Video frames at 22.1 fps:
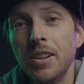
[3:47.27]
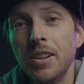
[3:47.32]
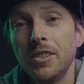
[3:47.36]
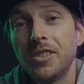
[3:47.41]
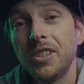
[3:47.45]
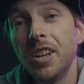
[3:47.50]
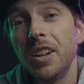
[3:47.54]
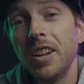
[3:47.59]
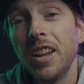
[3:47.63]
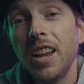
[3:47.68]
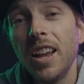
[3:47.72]

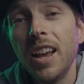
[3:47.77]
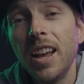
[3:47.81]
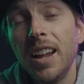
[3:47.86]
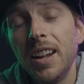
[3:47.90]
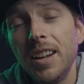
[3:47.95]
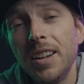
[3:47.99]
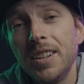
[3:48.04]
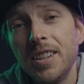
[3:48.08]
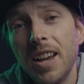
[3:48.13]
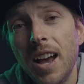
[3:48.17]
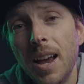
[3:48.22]
Sunday I
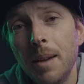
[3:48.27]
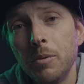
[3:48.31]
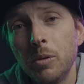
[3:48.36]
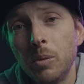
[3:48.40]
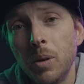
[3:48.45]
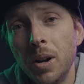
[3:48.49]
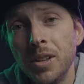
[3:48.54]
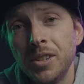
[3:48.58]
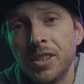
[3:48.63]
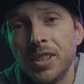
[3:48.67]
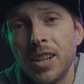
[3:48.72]
had a timed
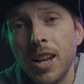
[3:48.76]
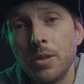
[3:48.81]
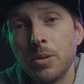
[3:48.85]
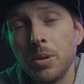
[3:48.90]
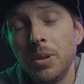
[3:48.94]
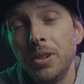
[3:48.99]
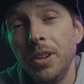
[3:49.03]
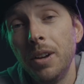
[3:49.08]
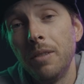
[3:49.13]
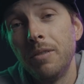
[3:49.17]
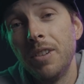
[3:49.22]
run
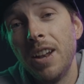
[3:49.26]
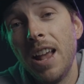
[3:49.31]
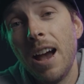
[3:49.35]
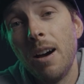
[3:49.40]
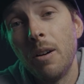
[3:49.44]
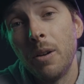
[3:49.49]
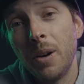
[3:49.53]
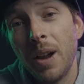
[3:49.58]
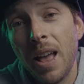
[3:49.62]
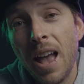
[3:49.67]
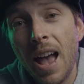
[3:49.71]
scheduled of an
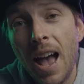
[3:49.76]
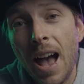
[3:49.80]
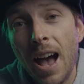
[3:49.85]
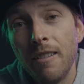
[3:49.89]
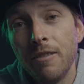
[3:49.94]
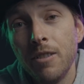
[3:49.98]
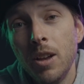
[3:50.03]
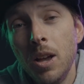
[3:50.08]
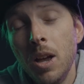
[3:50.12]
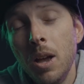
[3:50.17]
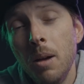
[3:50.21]
hour and a half,